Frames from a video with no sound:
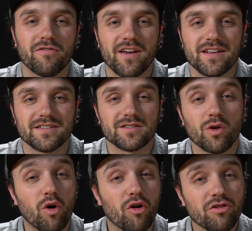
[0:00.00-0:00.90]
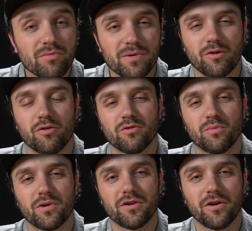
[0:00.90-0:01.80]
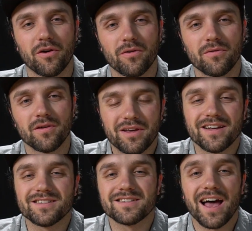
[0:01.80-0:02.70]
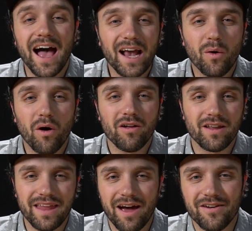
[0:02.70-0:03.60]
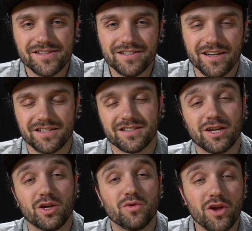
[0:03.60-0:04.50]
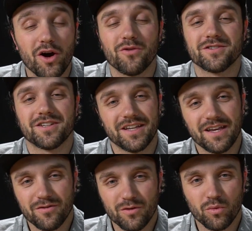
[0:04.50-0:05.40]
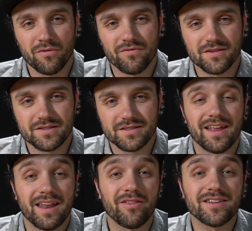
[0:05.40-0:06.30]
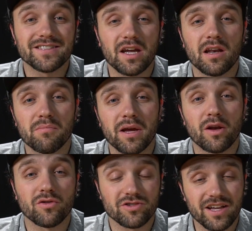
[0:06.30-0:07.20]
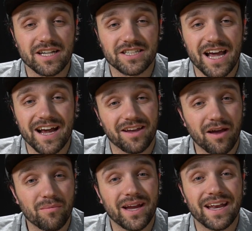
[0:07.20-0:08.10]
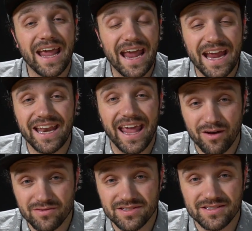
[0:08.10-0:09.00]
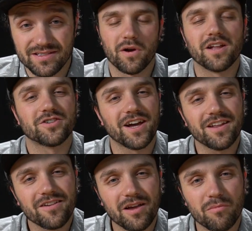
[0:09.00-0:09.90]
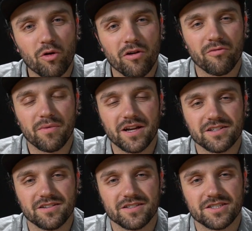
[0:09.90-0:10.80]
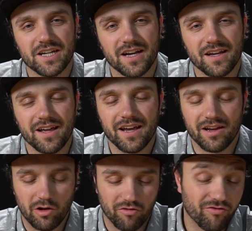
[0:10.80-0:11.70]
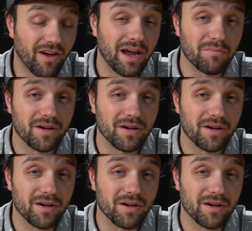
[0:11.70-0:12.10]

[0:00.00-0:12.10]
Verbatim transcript: Face's ultimate cold winter coat because it's a high quality down insulation that you know is gonna give you the warm fuzzies. Now, this is gonna be an ultralight jacket coming in at 8 ounces. When I tried to look up more information on this jacket, I couldn't find